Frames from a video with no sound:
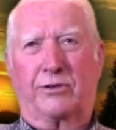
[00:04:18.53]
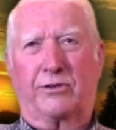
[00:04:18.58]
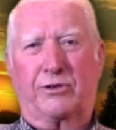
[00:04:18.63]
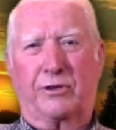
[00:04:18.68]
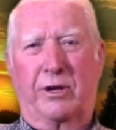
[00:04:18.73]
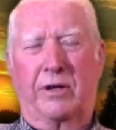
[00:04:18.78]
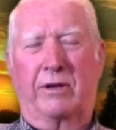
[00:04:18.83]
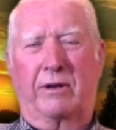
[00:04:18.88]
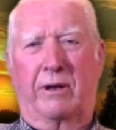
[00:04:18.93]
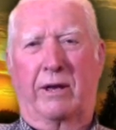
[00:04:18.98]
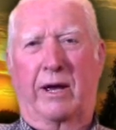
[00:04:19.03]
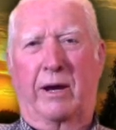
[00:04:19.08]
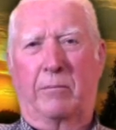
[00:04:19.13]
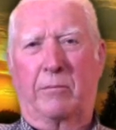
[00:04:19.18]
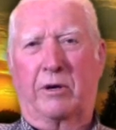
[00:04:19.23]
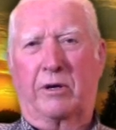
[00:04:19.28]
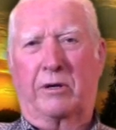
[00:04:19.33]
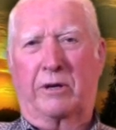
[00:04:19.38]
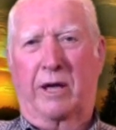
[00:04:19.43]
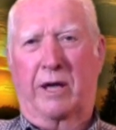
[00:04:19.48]

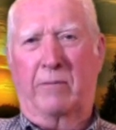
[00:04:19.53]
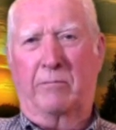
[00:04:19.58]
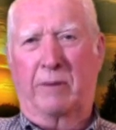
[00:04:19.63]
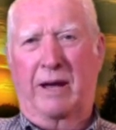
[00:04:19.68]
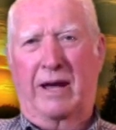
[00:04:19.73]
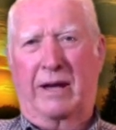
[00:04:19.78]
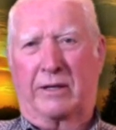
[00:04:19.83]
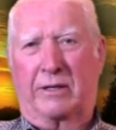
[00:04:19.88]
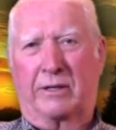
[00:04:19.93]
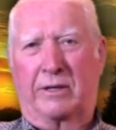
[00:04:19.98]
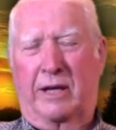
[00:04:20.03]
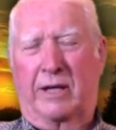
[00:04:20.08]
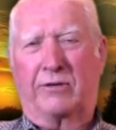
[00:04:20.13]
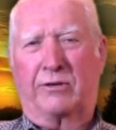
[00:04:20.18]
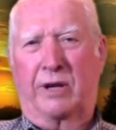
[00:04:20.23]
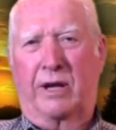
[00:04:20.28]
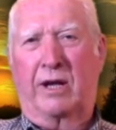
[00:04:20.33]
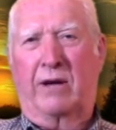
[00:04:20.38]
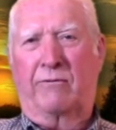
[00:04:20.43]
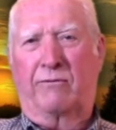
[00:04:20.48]
Sailhammer came back to that
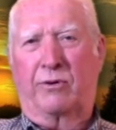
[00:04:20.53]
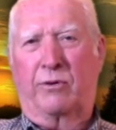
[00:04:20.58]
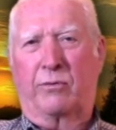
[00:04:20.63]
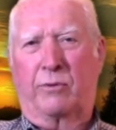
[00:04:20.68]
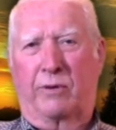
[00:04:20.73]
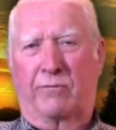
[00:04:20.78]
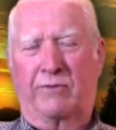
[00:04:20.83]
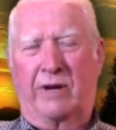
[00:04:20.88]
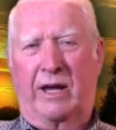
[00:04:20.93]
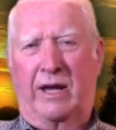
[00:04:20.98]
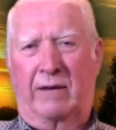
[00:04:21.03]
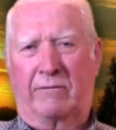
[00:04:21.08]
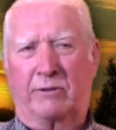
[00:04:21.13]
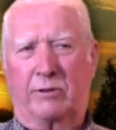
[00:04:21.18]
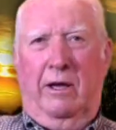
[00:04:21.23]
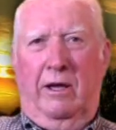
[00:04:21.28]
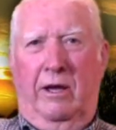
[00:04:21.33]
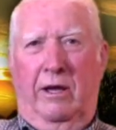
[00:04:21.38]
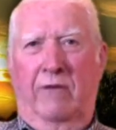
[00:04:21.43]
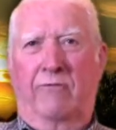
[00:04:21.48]
town for
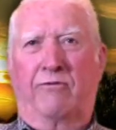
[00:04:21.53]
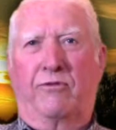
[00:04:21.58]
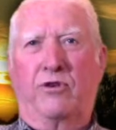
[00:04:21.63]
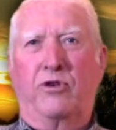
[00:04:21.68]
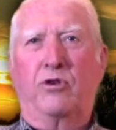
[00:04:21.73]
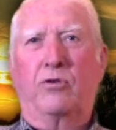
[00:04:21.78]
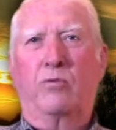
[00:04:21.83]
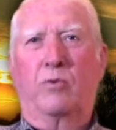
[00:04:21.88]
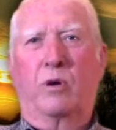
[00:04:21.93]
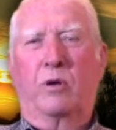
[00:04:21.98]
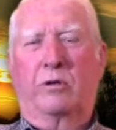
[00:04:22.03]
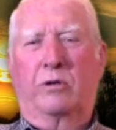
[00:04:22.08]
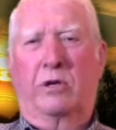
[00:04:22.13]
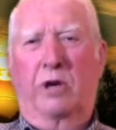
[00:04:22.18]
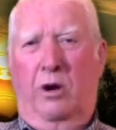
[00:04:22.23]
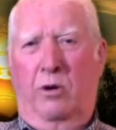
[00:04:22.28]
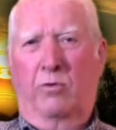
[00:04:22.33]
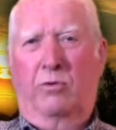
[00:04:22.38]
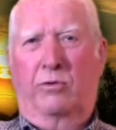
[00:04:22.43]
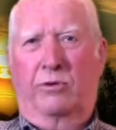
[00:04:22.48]
revival. If you would
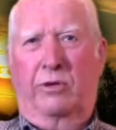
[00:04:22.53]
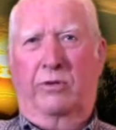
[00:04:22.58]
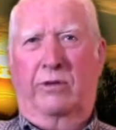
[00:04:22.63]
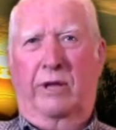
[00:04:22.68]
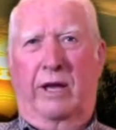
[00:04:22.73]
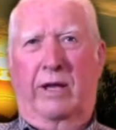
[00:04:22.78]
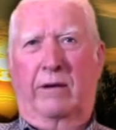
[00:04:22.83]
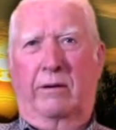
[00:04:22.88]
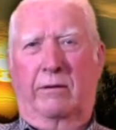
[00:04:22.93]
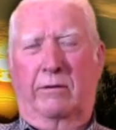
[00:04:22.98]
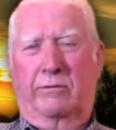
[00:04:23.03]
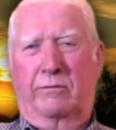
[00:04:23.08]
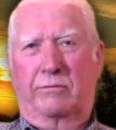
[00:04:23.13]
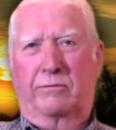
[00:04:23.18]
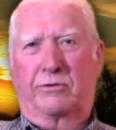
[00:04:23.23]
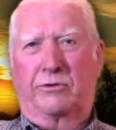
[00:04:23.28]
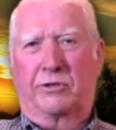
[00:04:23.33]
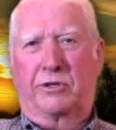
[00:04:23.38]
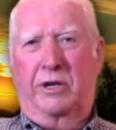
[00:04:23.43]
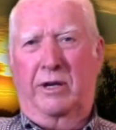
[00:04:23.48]
go to that
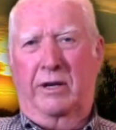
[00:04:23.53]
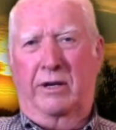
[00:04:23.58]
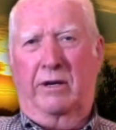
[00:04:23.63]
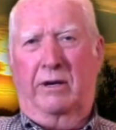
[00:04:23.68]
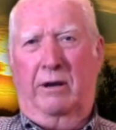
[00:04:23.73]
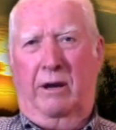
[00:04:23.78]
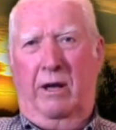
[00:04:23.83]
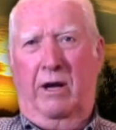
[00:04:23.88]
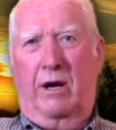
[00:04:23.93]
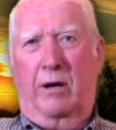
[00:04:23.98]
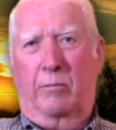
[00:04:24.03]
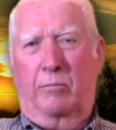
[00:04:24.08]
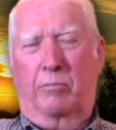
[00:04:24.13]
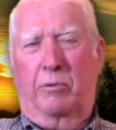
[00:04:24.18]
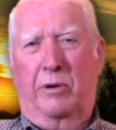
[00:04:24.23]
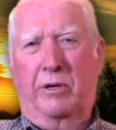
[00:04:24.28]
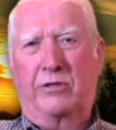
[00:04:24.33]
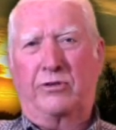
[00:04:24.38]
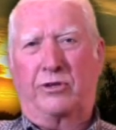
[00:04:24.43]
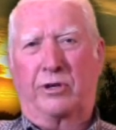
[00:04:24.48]
10 o'clock
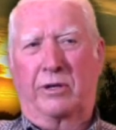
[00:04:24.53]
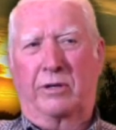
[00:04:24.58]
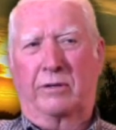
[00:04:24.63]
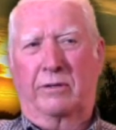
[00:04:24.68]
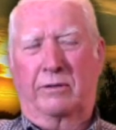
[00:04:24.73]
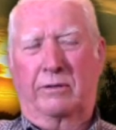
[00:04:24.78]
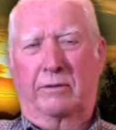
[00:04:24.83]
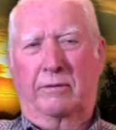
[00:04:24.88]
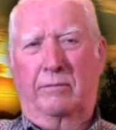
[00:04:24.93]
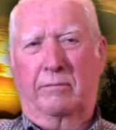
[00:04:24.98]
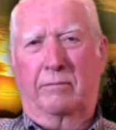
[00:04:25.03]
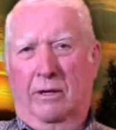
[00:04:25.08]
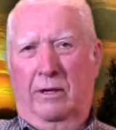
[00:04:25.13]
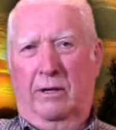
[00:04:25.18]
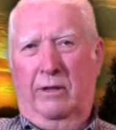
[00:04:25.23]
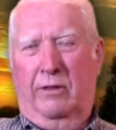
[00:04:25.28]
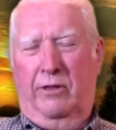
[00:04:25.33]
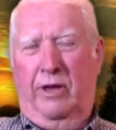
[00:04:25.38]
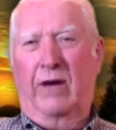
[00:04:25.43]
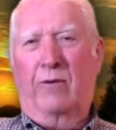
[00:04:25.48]
preaching,
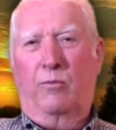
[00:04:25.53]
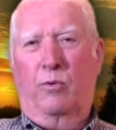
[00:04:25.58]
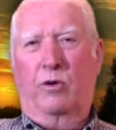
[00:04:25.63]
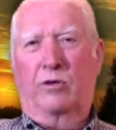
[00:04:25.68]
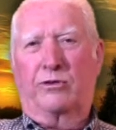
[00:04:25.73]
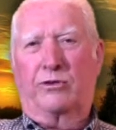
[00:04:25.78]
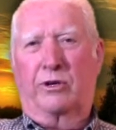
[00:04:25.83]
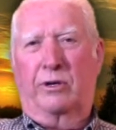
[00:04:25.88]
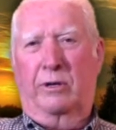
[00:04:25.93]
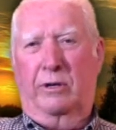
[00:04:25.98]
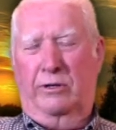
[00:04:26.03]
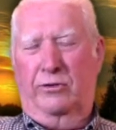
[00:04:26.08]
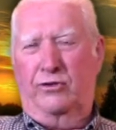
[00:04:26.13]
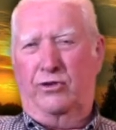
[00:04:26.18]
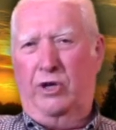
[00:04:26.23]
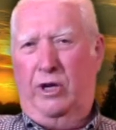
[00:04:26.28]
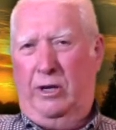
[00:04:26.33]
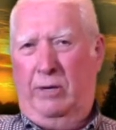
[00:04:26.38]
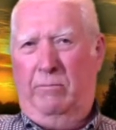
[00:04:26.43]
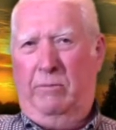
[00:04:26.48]
that was a
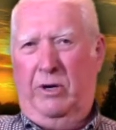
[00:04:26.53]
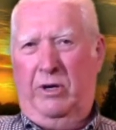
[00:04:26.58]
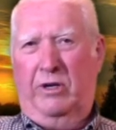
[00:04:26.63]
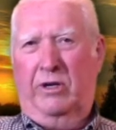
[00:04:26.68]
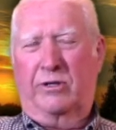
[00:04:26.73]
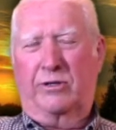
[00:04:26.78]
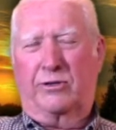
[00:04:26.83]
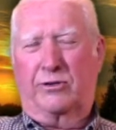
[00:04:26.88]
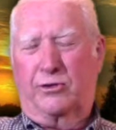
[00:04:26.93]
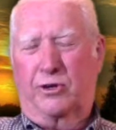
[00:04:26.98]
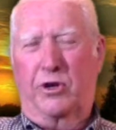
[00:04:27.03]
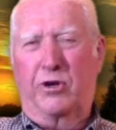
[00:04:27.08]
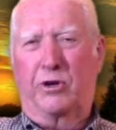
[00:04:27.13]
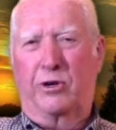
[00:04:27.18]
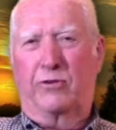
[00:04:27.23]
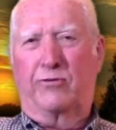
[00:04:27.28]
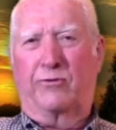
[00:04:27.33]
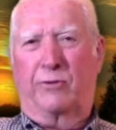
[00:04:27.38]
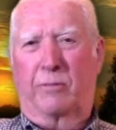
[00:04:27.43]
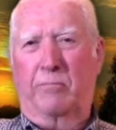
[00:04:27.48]
legitimate
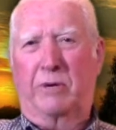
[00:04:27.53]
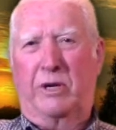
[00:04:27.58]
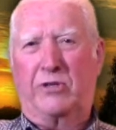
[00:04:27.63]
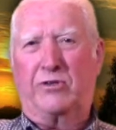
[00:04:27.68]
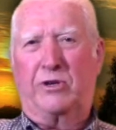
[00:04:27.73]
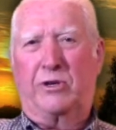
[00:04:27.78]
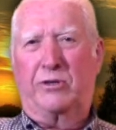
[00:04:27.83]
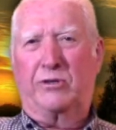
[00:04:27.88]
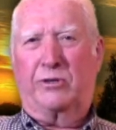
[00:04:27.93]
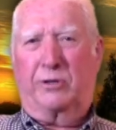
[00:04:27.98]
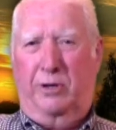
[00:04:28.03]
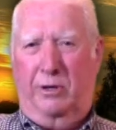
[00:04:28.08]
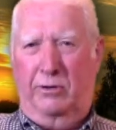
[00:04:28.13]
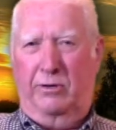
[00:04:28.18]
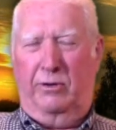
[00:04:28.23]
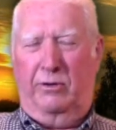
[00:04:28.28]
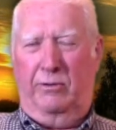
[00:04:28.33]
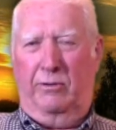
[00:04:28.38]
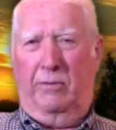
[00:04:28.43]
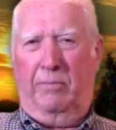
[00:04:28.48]
excuse for missing
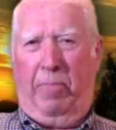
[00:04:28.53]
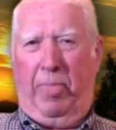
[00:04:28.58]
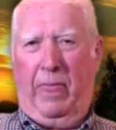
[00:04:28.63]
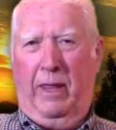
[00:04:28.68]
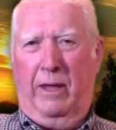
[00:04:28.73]
school.